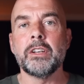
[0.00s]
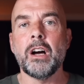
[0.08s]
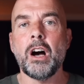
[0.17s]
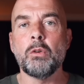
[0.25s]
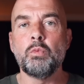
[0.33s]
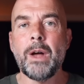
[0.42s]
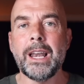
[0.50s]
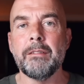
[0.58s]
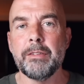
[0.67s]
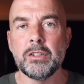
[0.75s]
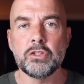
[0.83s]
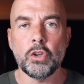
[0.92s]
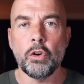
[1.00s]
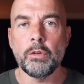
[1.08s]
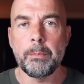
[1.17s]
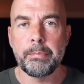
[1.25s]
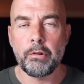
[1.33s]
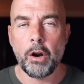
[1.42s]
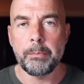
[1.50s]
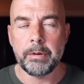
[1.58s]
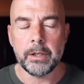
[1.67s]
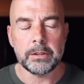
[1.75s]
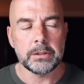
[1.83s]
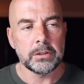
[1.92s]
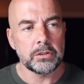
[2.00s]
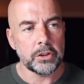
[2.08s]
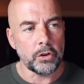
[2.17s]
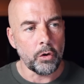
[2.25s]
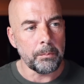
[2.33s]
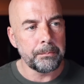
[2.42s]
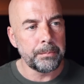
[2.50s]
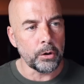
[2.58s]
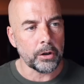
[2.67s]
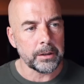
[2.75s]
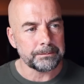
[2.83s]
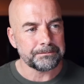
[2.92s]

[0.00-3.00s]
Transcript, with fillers: that are relevant or appropriate to your book.